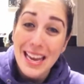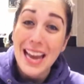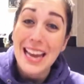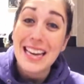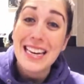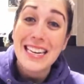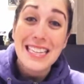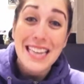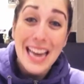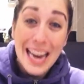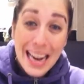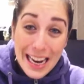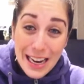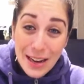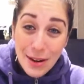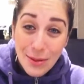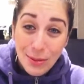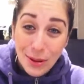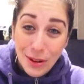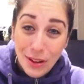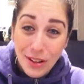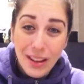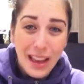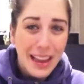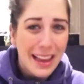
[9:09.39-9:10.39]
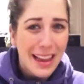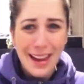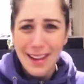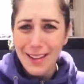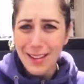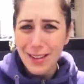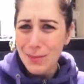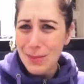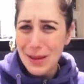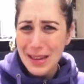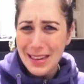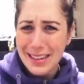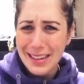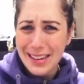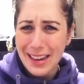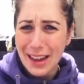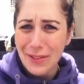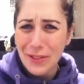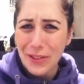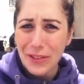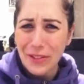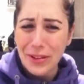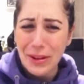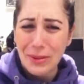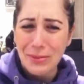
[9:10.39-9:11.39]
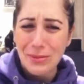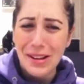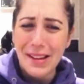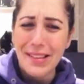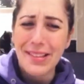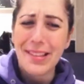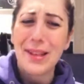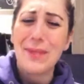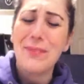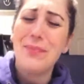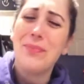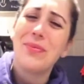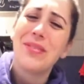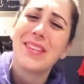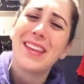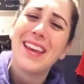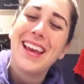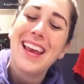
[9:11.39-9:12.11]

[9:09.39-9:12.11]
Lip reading: and attainable. I can't speak today for some reason.